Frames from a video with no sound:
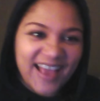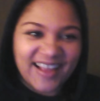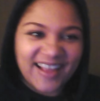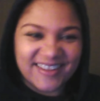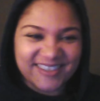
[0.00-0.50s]

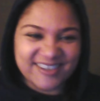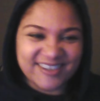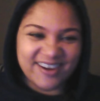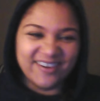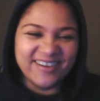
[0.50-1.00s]
and
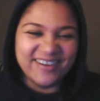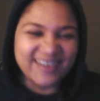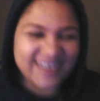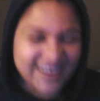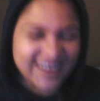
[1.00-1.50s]

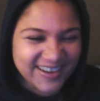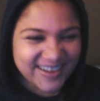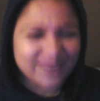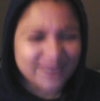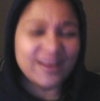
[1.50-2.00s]

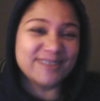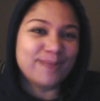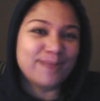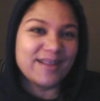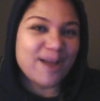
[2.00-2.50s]

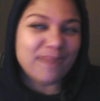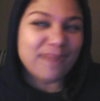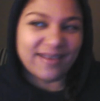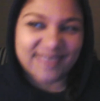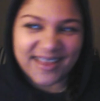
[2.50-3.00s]
it's
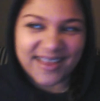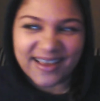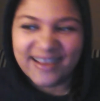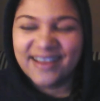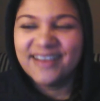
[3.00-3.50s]
not my
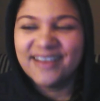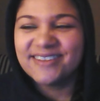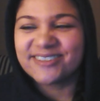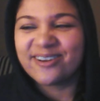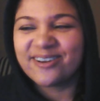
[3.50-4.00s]

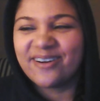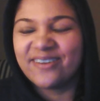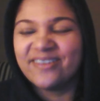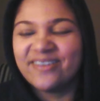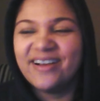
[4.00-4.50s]
thing,
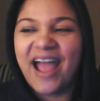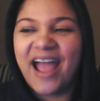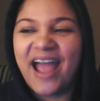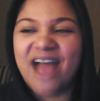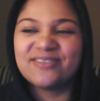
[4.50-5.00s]
so
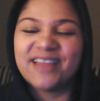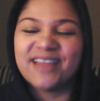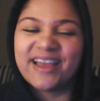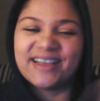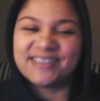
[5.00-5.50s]
I have
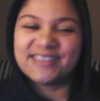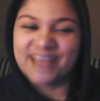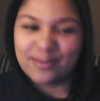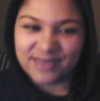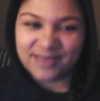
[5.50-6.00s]
to like
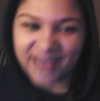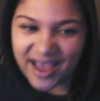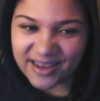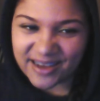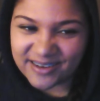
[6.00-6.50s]
accept
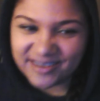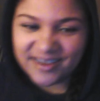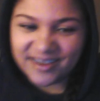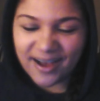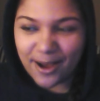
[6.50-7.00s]
that.
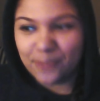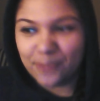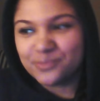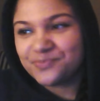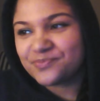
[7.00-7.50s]

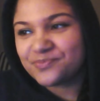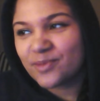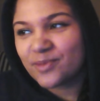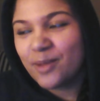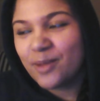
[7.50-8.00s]

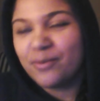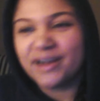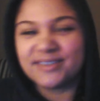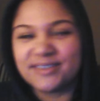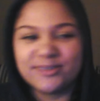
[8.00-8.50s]

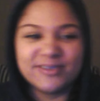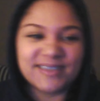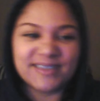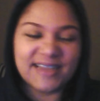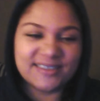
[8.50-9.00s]
But as
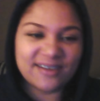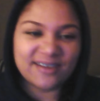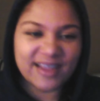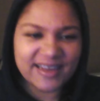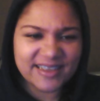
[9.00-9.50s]
soon as I
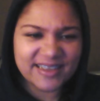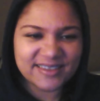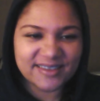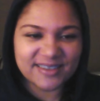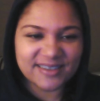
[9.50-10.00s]
start getting
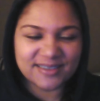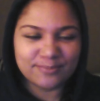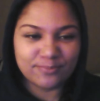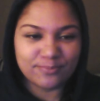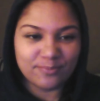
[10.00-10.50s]
into
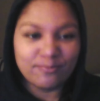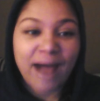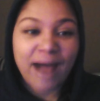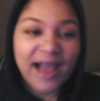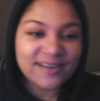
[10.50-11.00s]
this
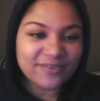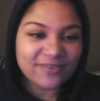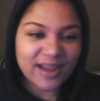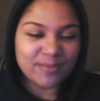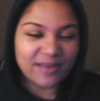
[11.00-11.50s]

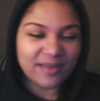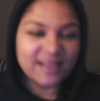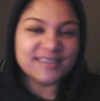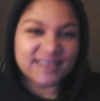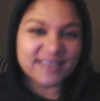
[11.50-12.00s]
mind frame,
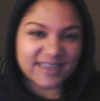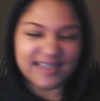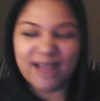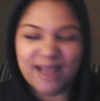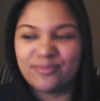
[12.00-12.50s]
and this is an
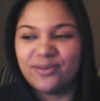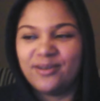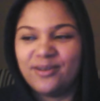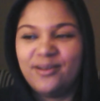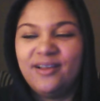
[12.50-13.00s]

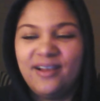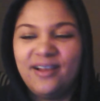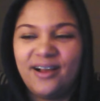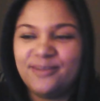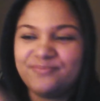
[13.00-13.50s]
example
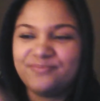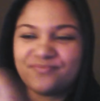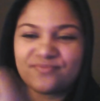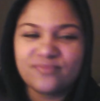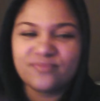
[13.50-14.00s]

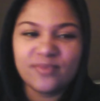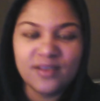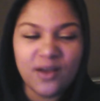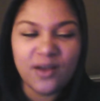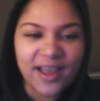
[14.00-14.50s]

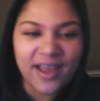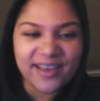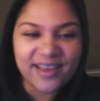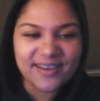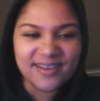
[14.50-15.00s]
of
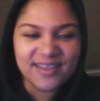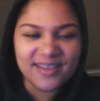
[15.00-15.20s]
like